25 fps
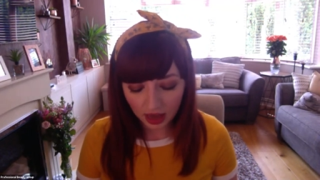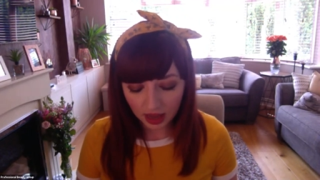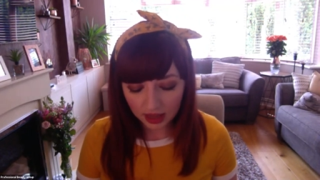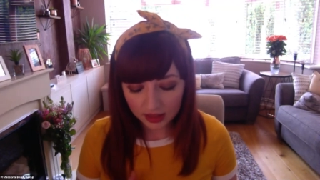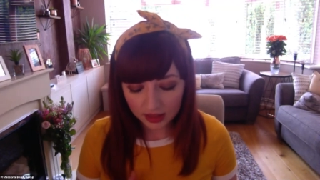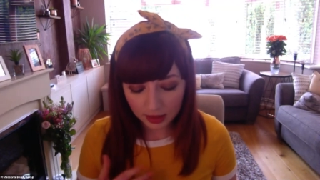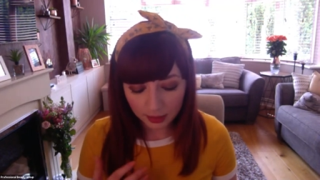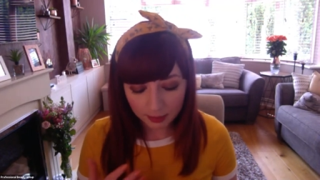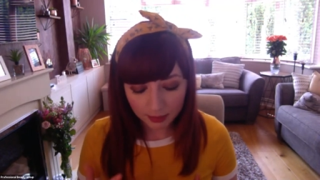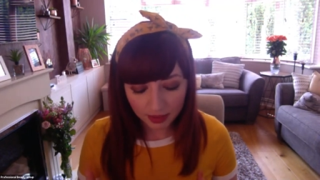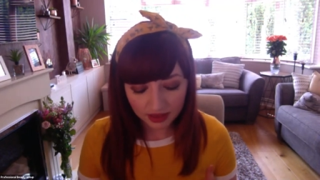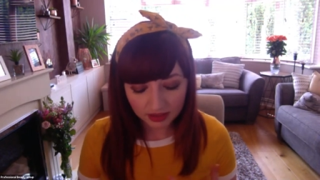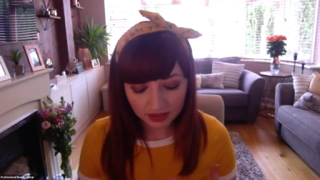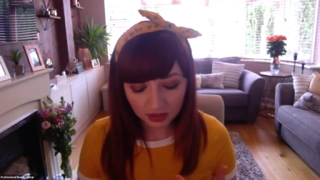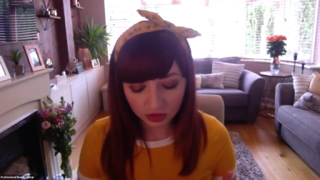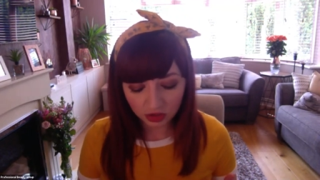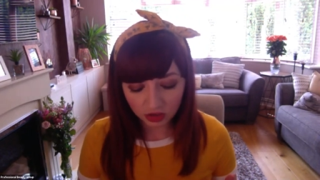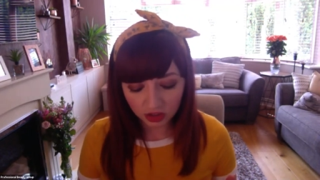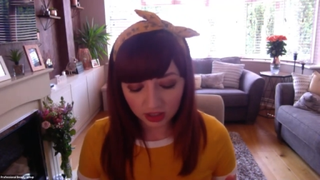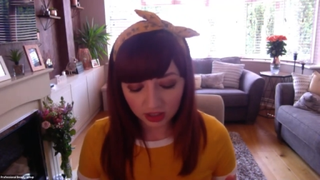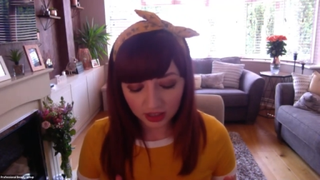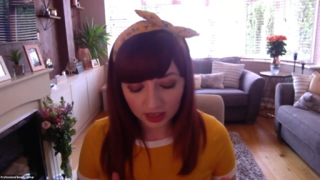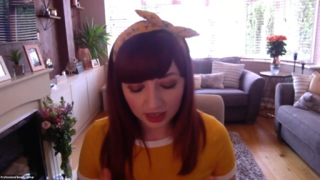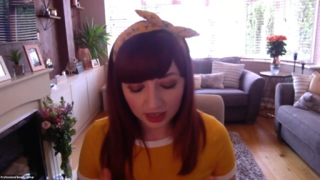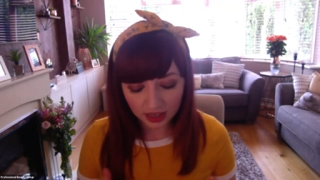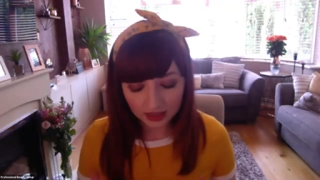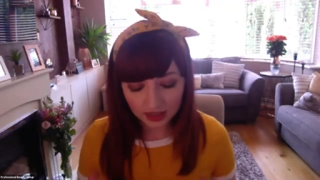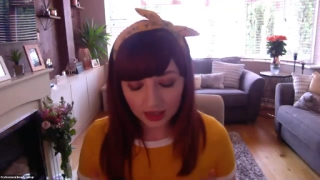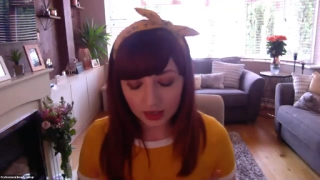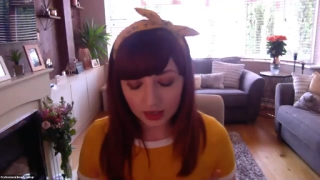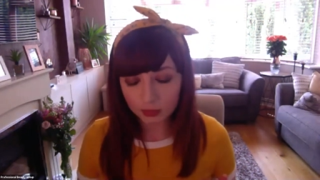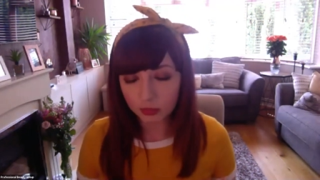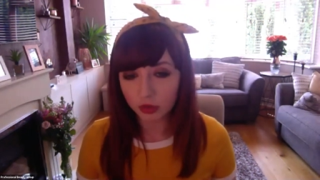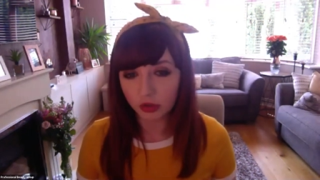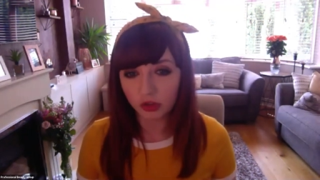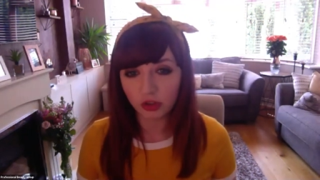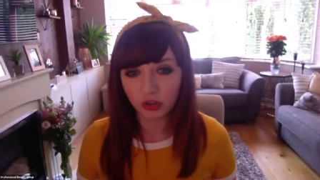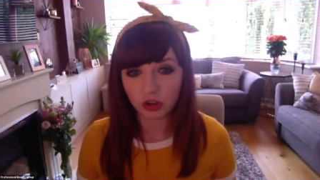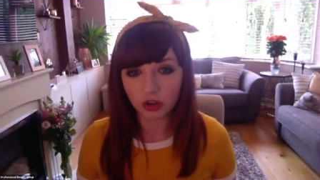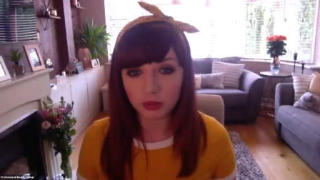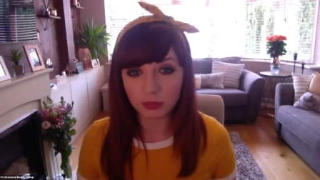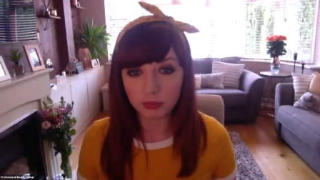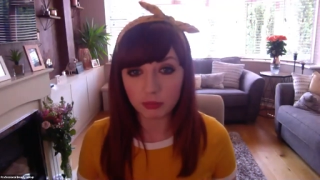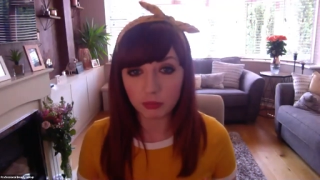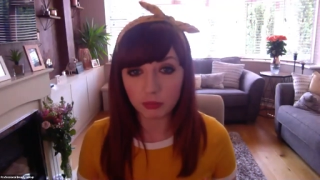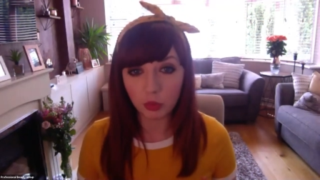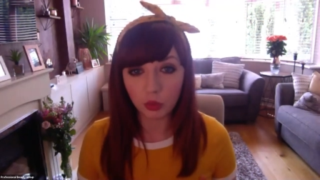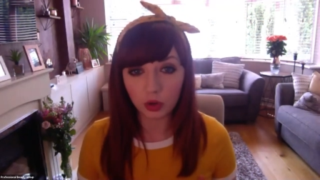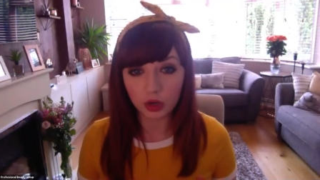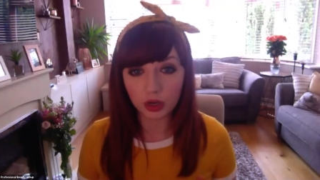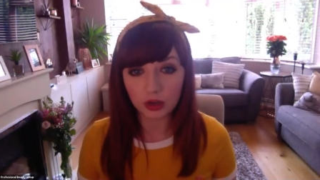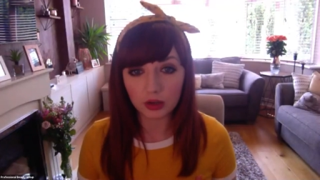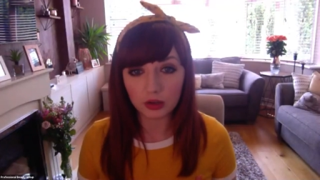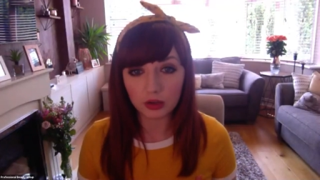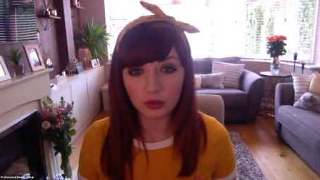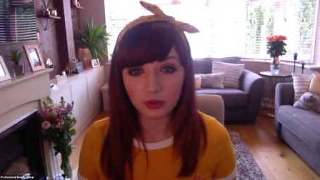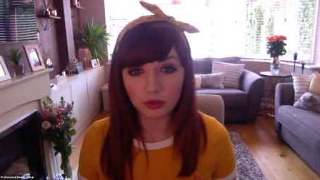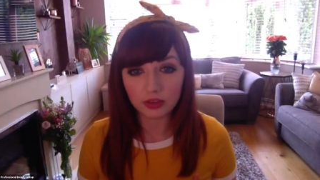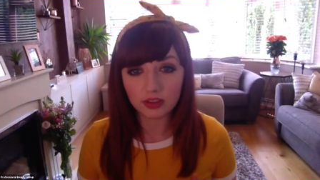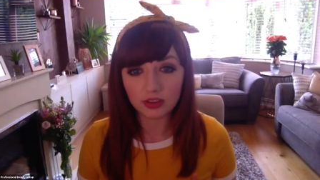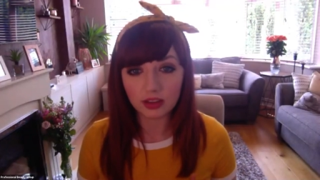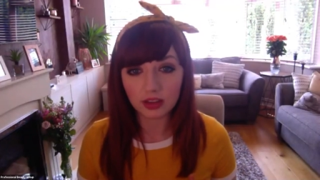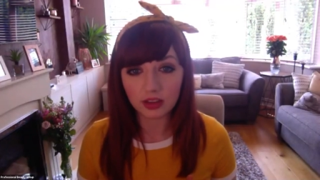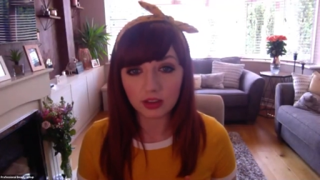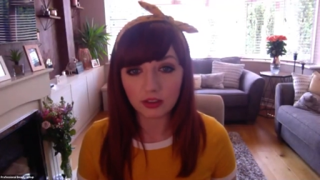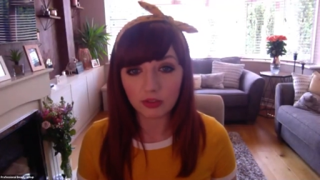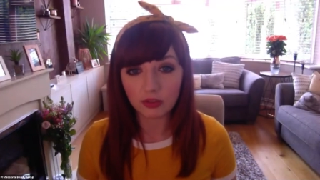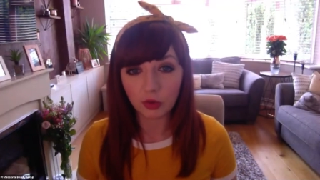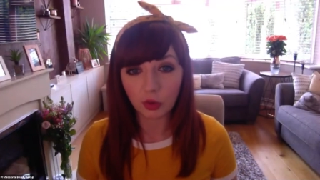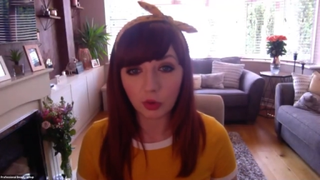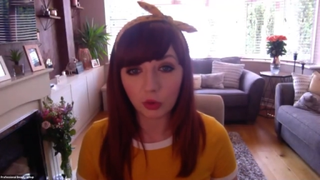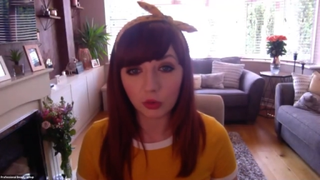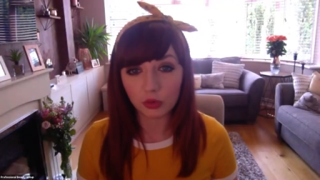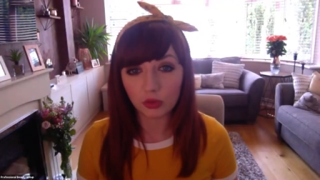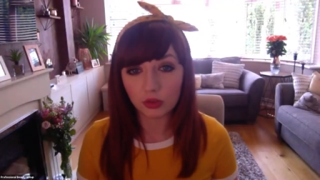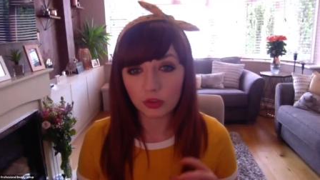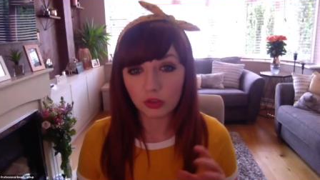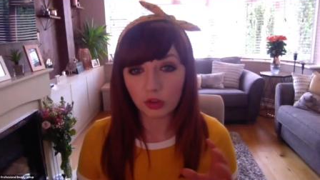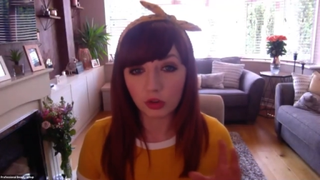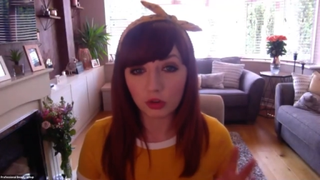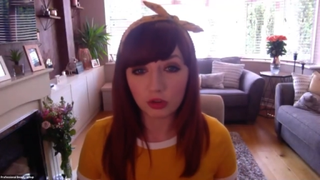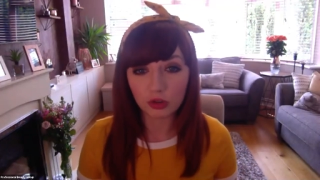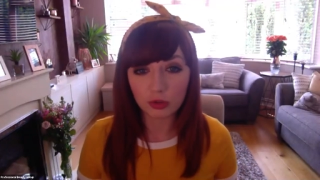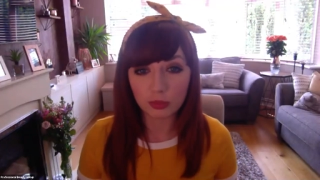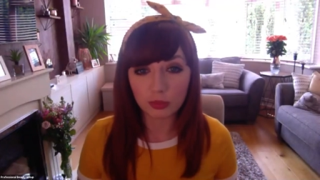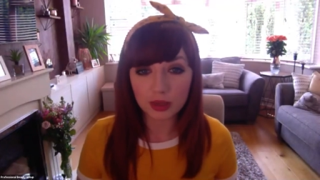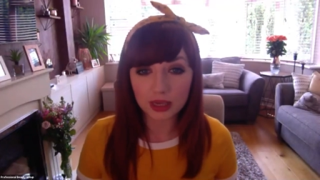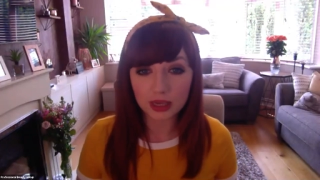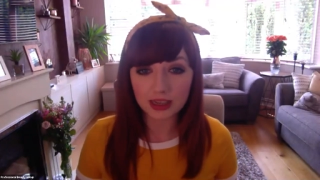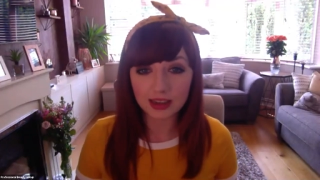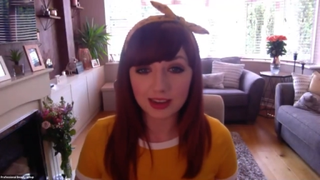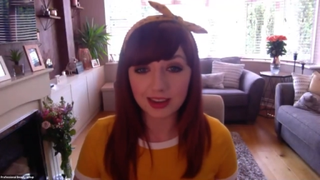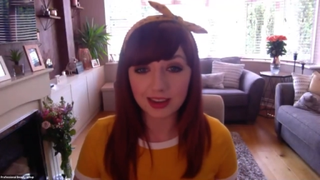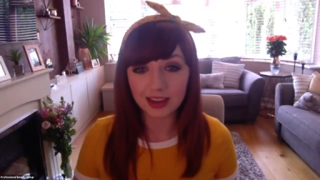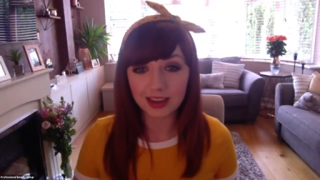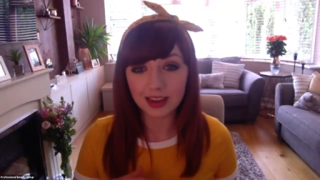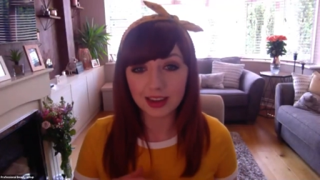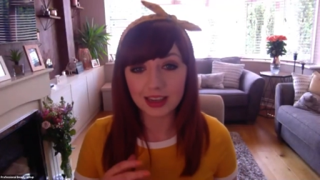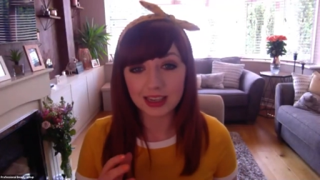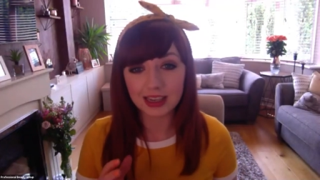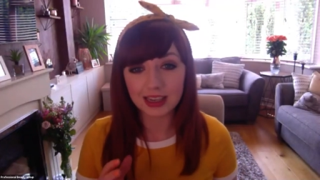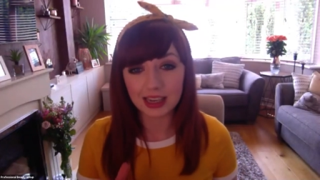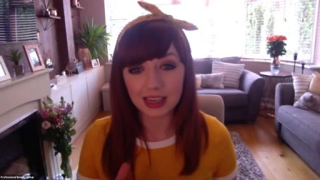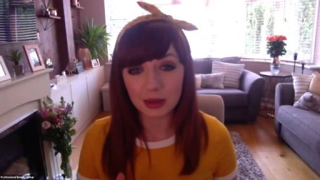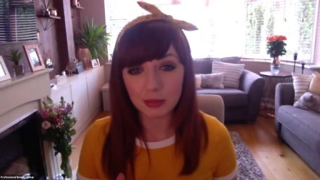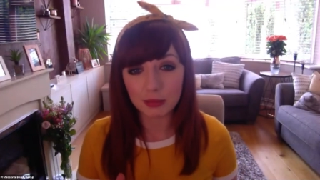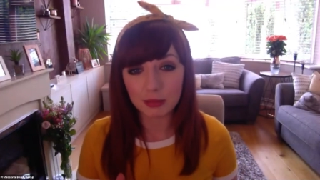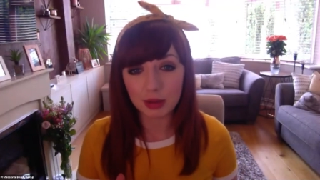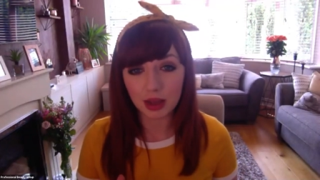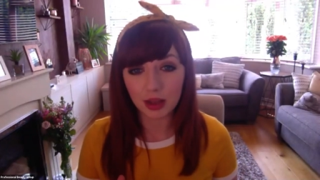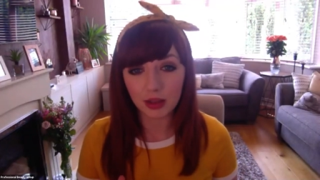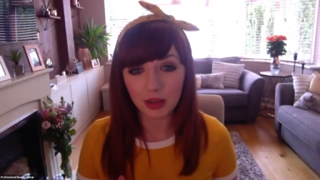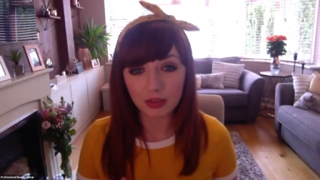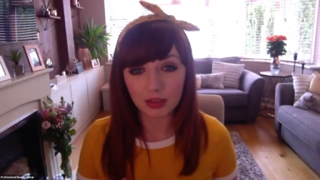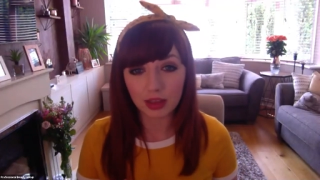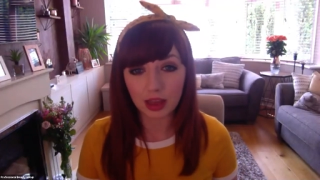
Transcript: and their messaging and their imagery more inclusive on social media, in emails,